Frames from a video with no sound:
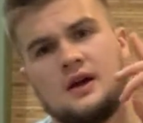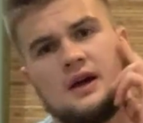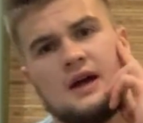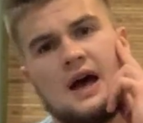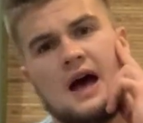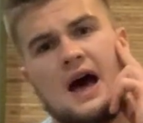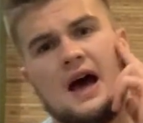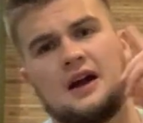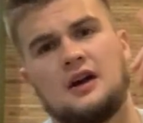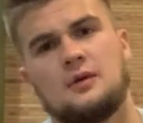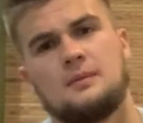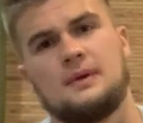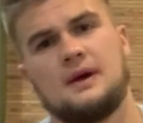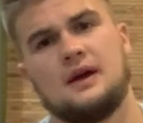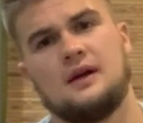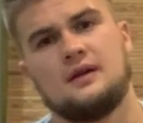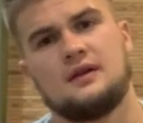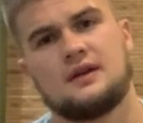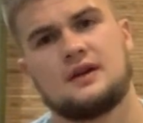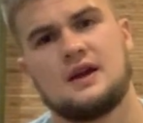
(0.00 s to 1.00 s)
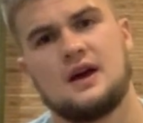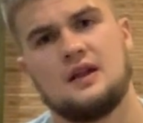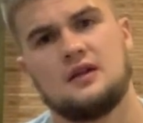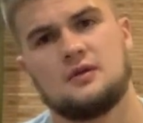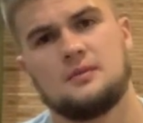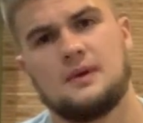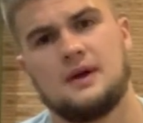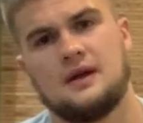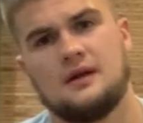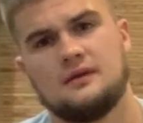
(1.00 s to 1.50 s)
higher belt, color
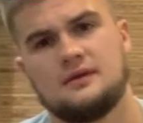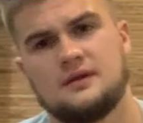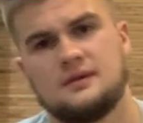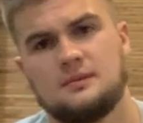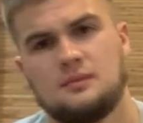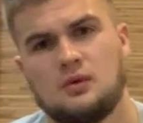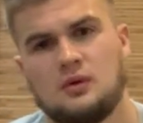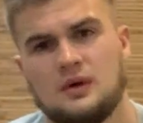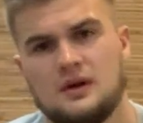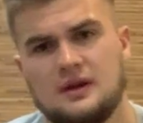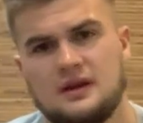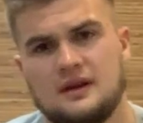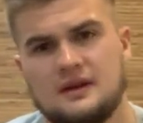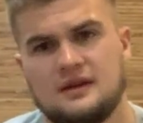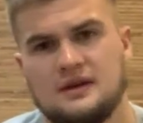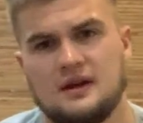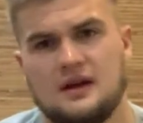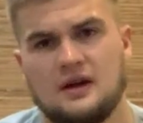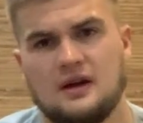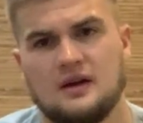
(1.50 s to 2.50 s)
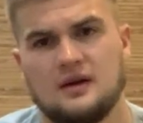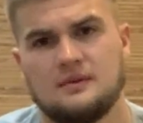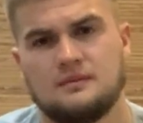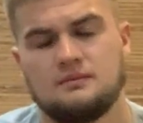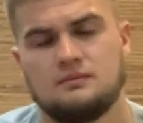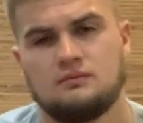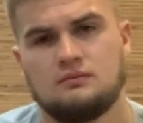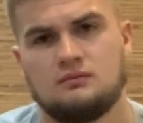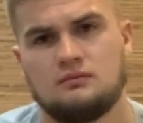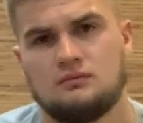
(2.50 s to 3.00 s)
belt, pointed a
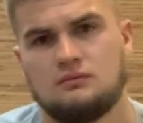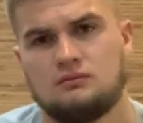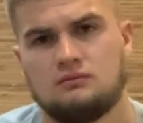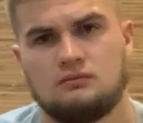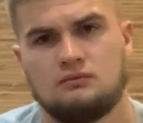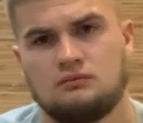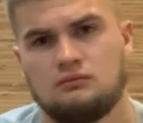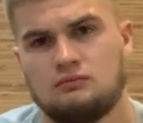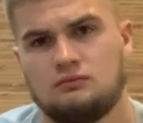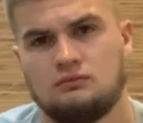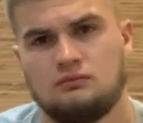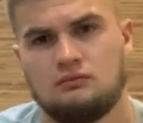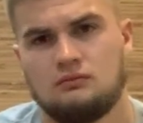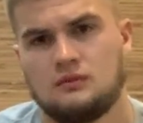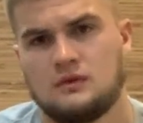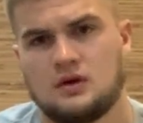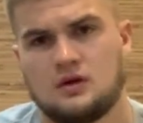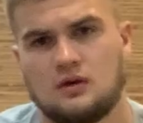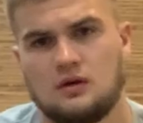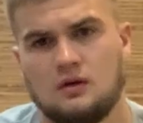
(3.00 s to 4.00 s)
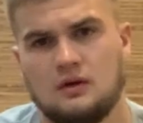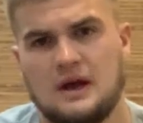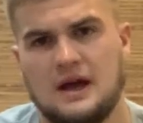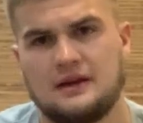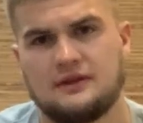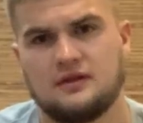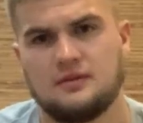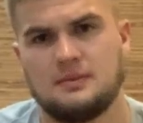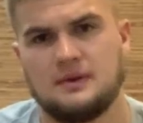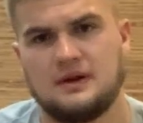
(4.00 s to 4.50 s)
girl
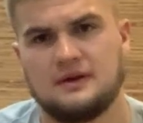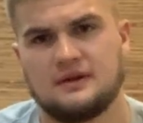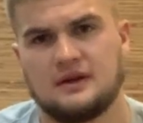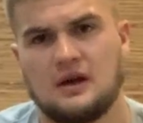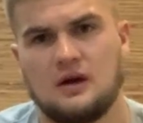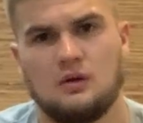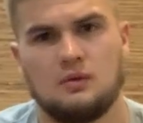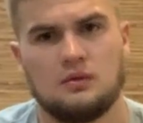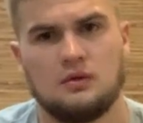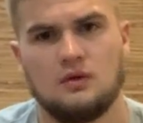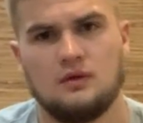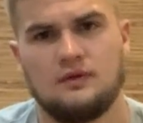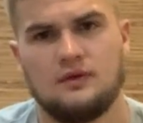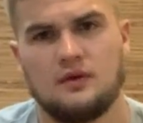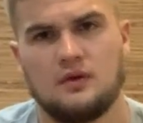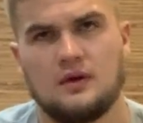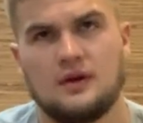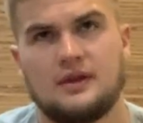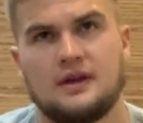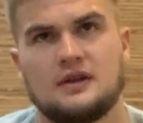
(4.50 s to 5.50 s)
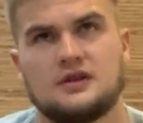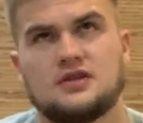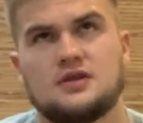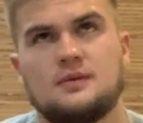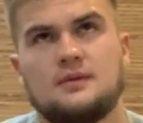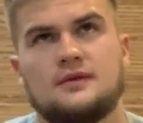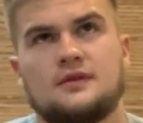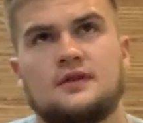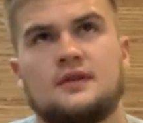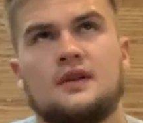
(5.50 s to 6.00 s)
out to me. He's like, "How roll for her?" I think she
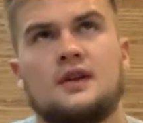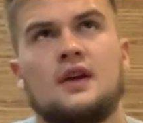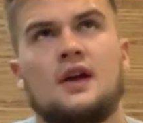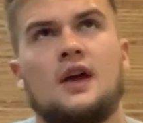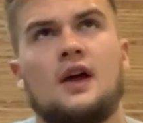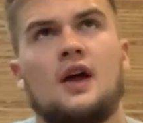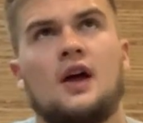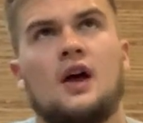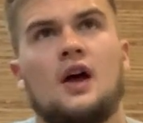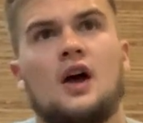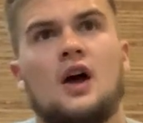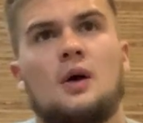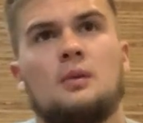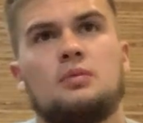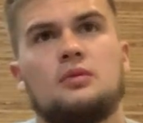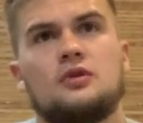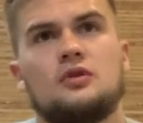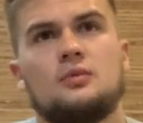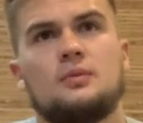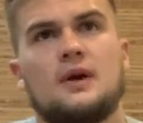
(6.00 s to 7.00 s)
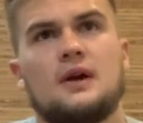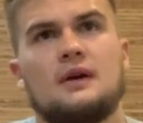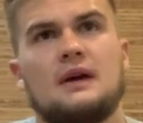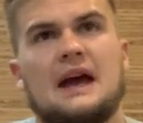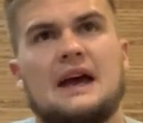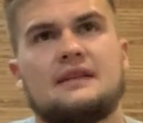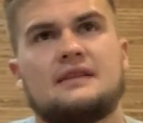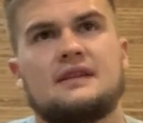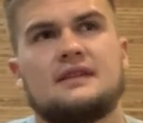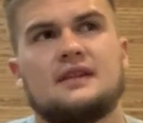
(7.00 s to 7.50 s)
was a blue belt
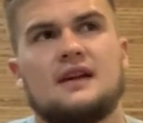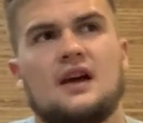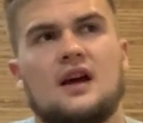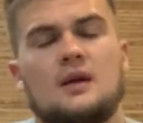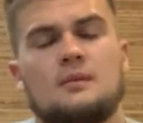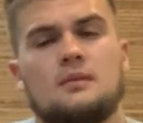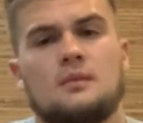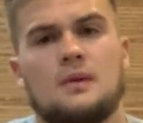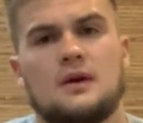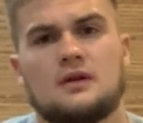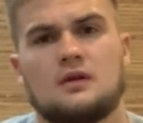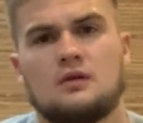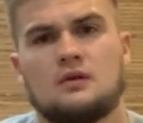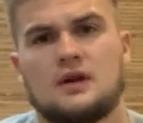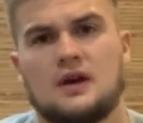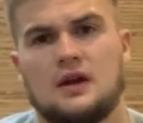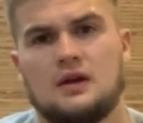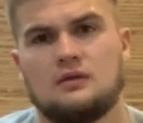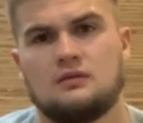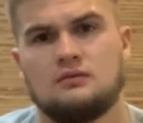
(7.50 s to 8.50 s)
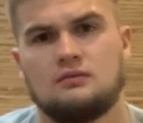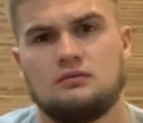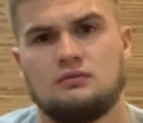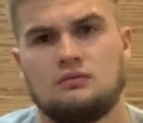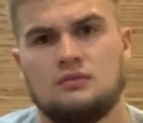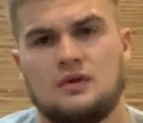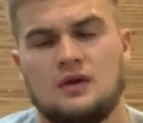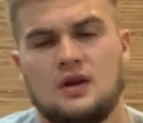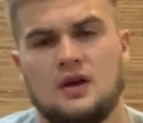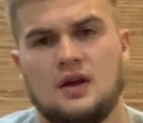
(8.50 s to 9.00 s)
at the time. I'm like, okay.
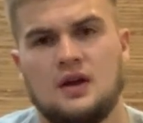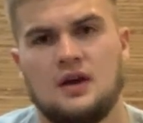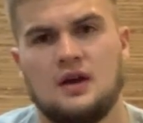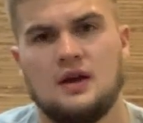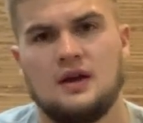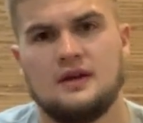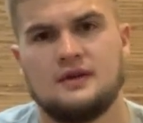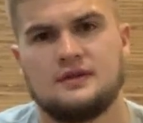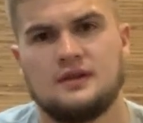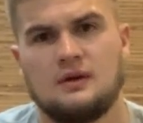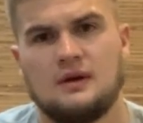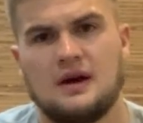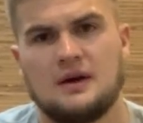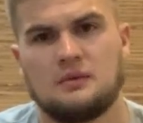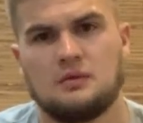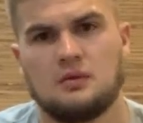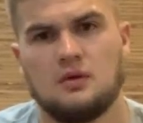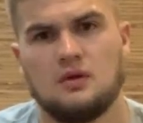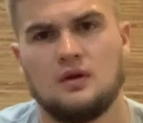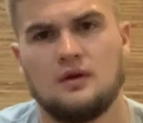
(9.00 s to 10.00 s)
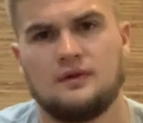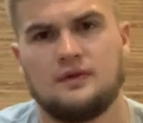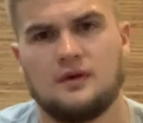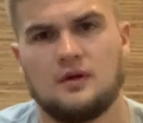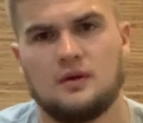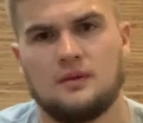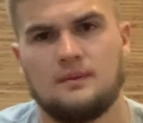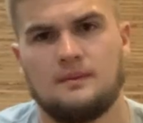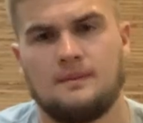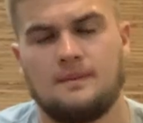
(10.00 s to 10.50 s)
So I roll with
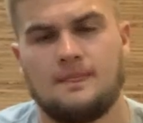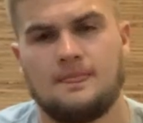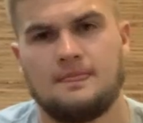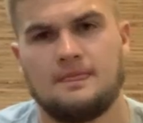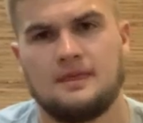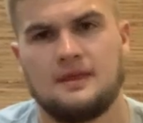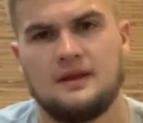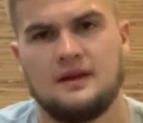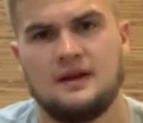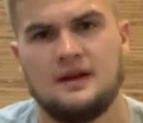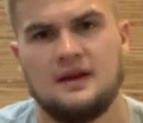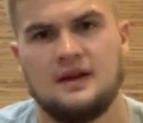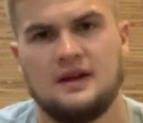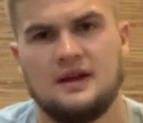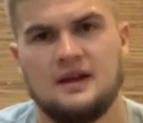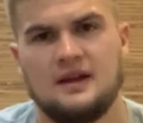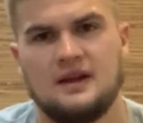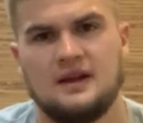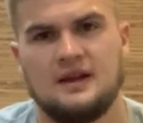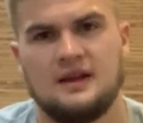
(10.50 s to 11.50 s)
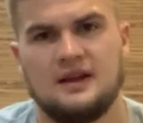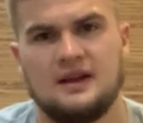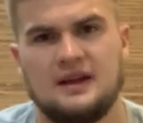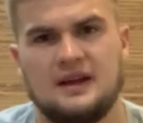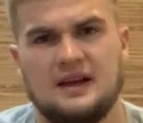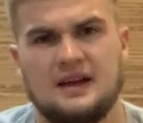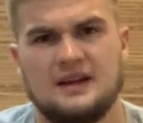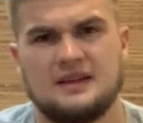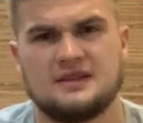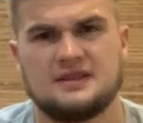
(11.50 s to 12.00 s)
her,
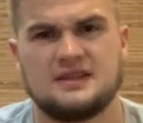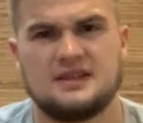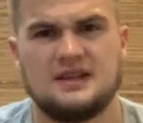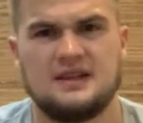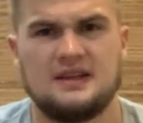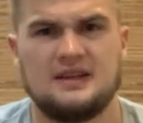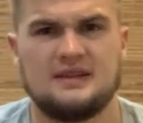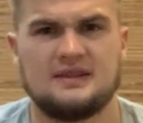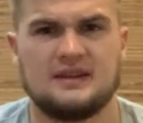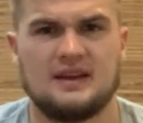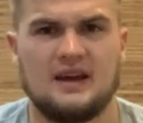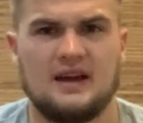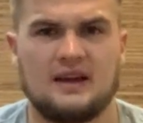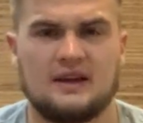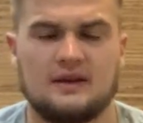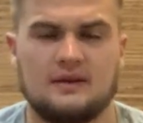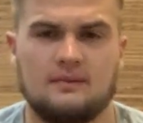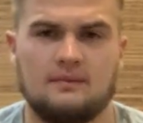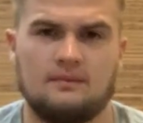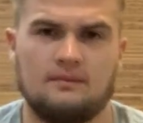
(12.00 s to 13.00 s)
and she's good.